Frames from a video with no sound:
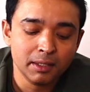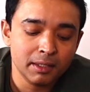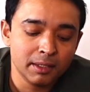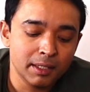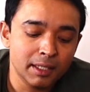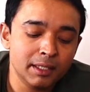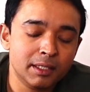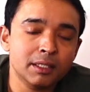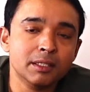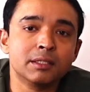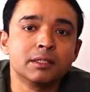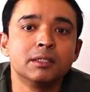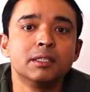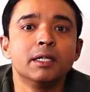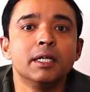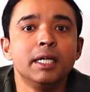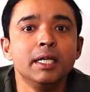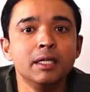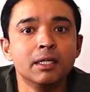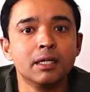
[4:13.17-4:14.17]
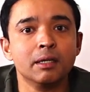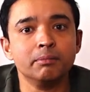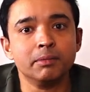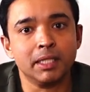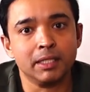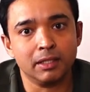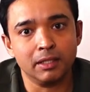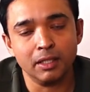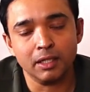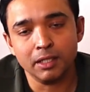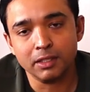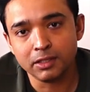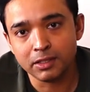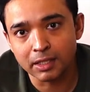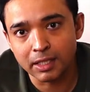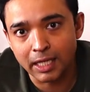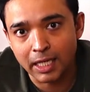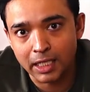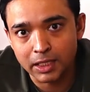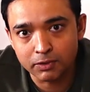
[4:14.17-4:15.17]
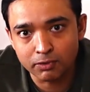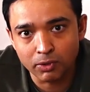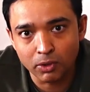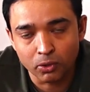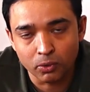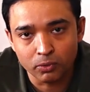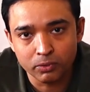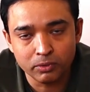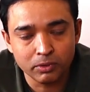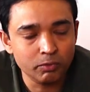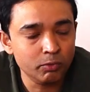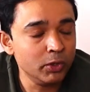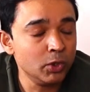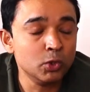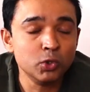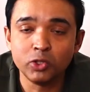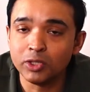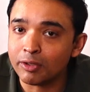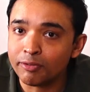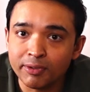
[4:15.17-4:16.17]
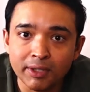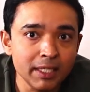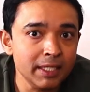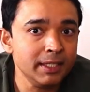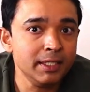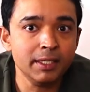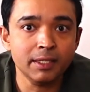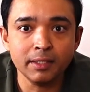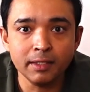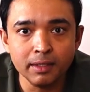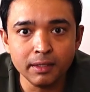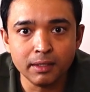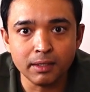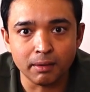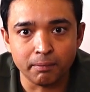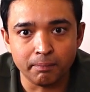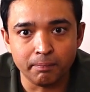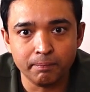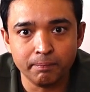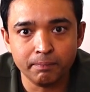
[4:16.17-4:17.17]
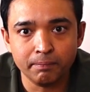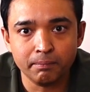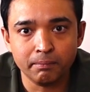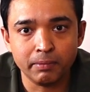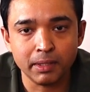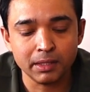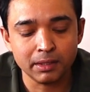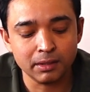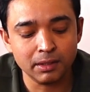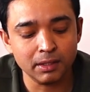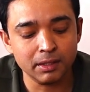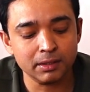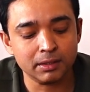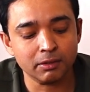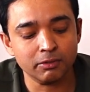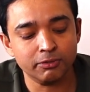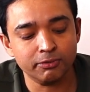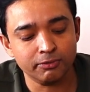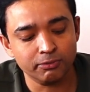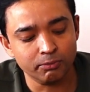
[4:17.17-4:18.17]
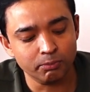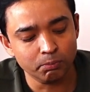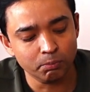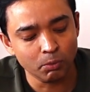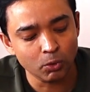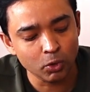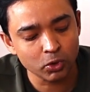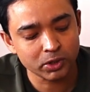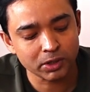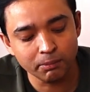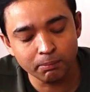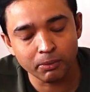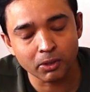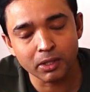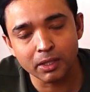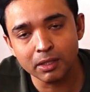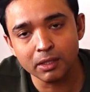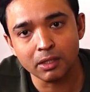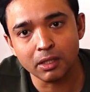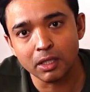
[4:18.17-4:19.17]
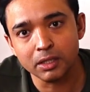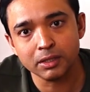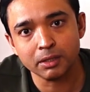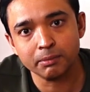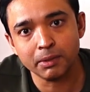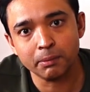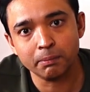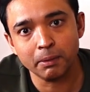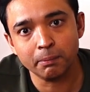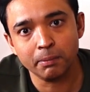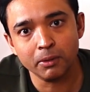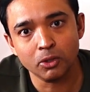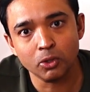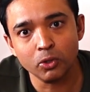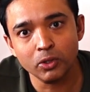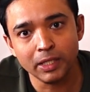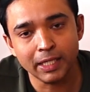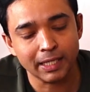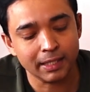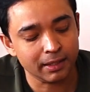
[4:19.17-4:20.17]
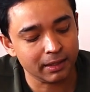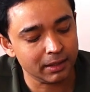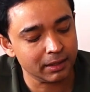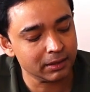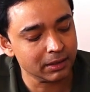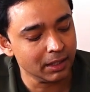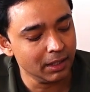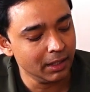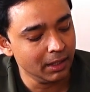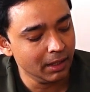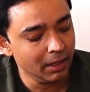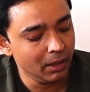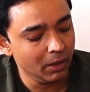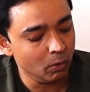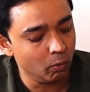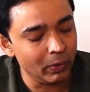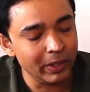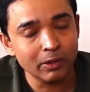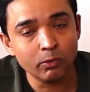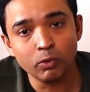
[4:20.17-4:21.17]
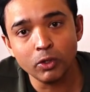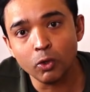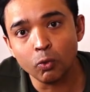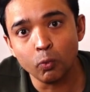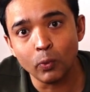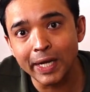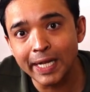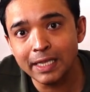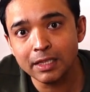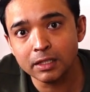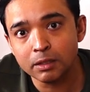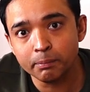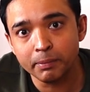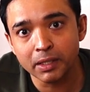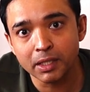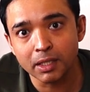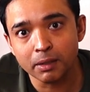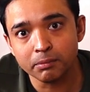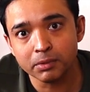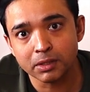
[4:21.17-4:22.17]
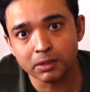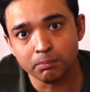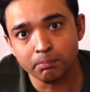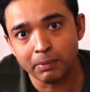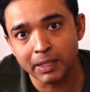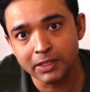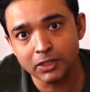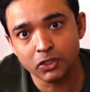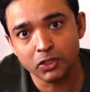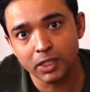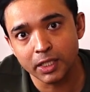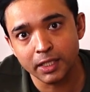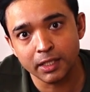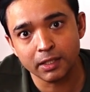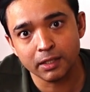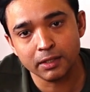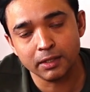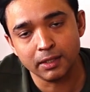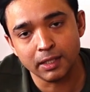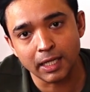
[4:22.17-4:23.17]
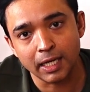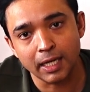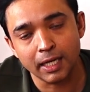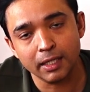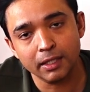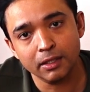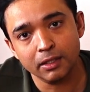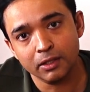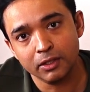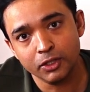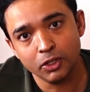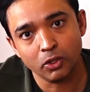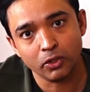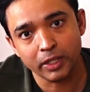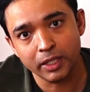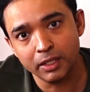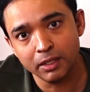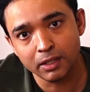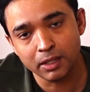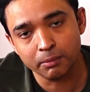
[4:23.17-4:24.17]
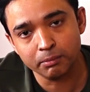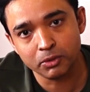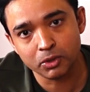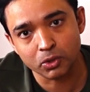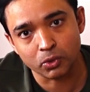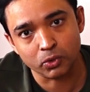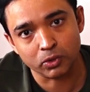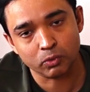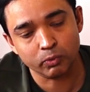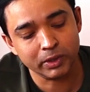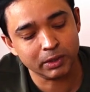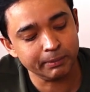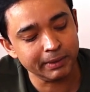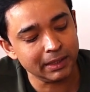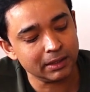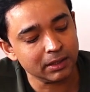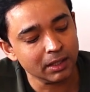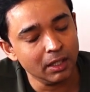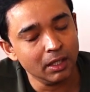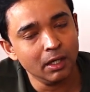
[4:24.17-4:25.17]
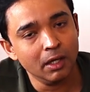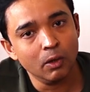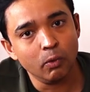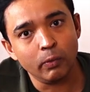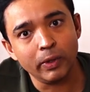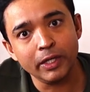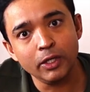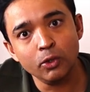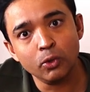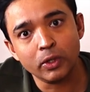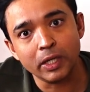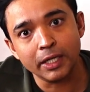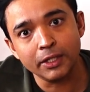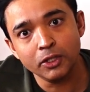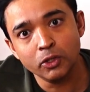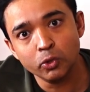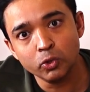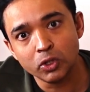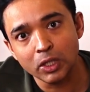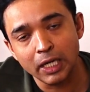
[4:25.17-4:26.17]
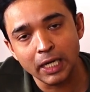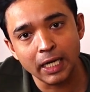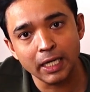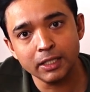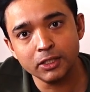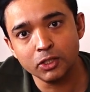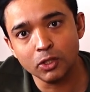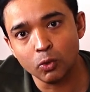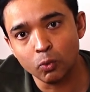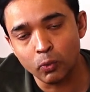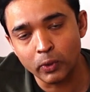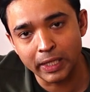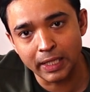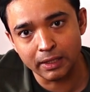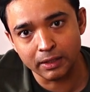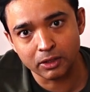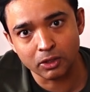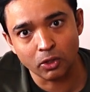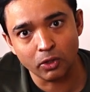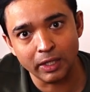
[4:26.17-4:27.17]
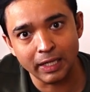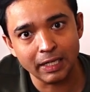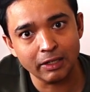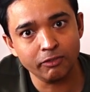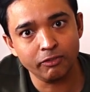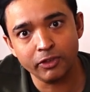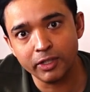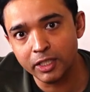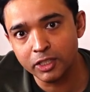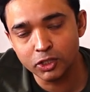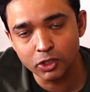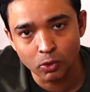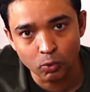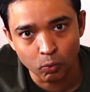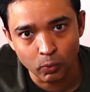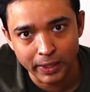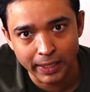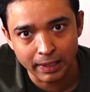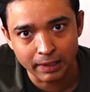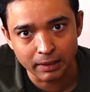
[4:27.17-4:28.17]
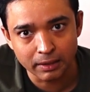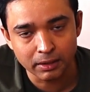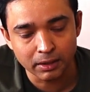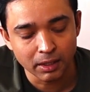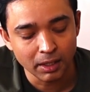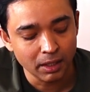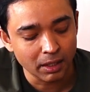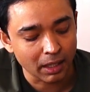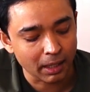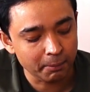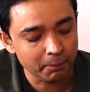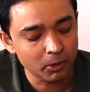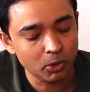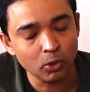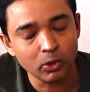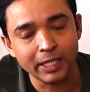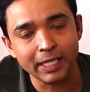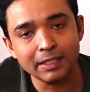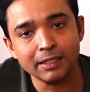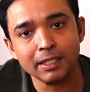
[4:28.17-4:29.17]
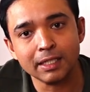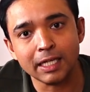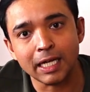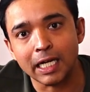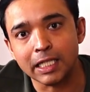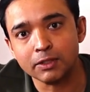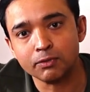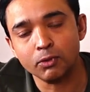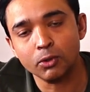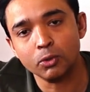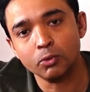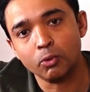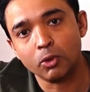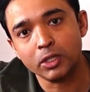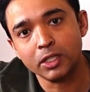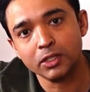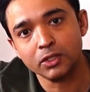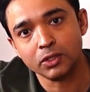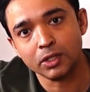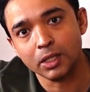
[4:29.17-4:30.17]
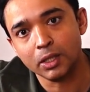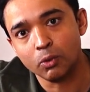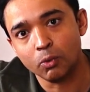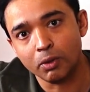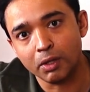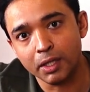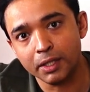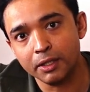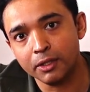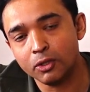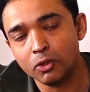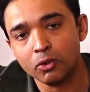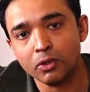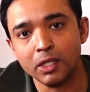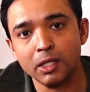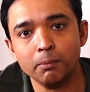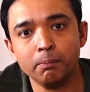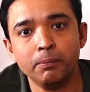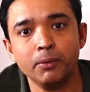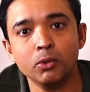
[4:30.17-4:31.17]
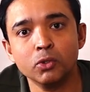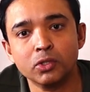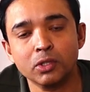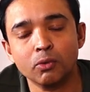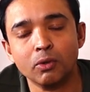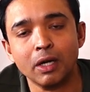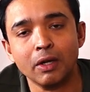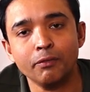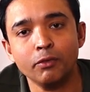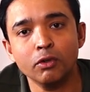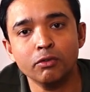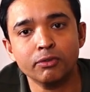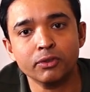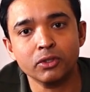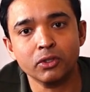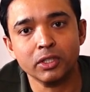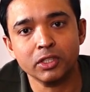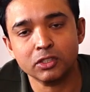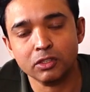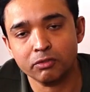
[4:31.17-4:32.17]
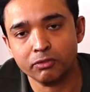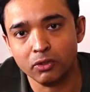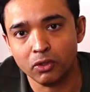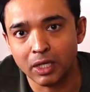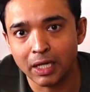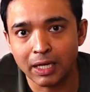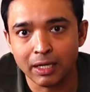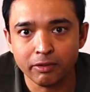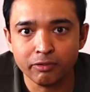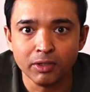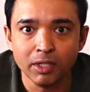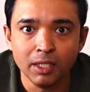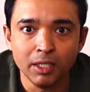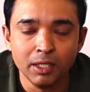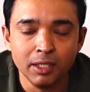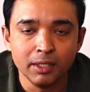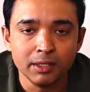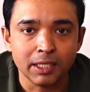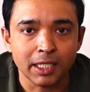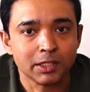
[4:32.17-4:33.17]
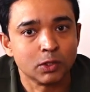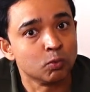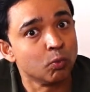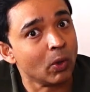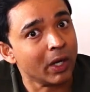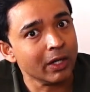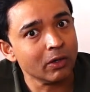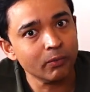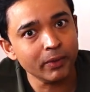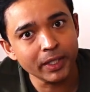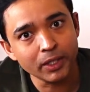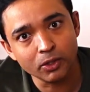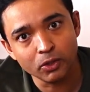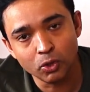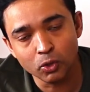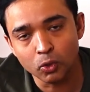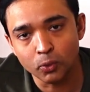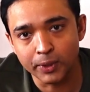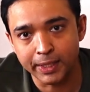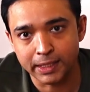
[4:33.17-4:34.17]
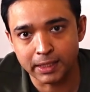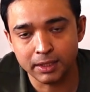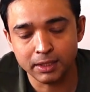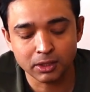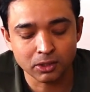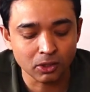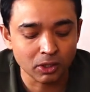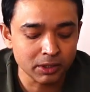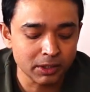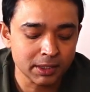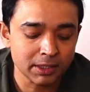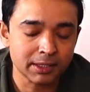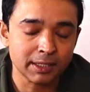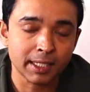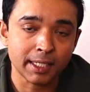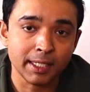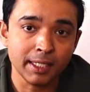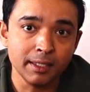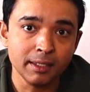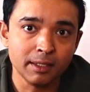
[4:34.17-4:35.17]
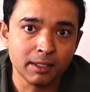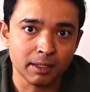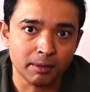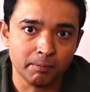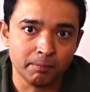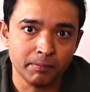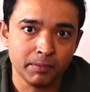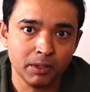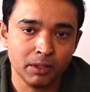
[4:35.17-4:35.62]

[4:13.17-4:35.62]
it is the income that creates the cash flow. We definitely need income. But there is a most important concept that people don't get. It is when your wealth becomes much greater than your income source, which means when you can utilize your wealth or leverage your wealth up to get the cash flow, what is required to survive you for the rest of your life. That's one way to do it. It's not just the income.